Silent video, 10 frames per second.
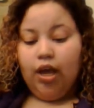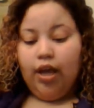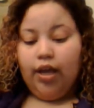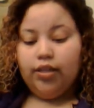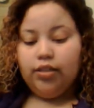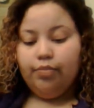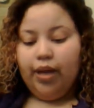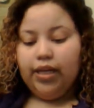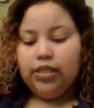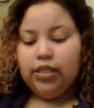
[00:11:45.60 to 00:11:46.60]
Is
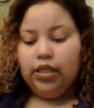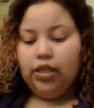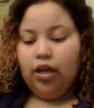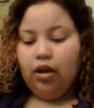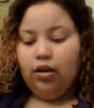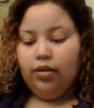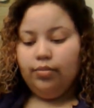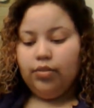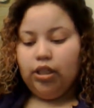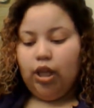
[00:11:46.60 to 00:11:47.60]
basically
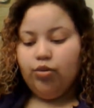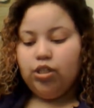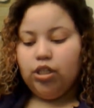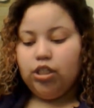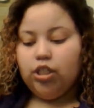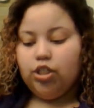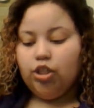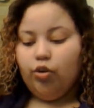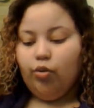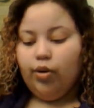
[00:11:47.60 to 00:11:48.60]
the lotion is just to
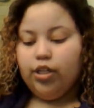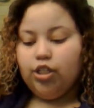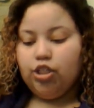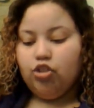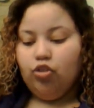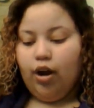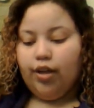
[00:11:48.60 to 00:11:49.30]
quench dry,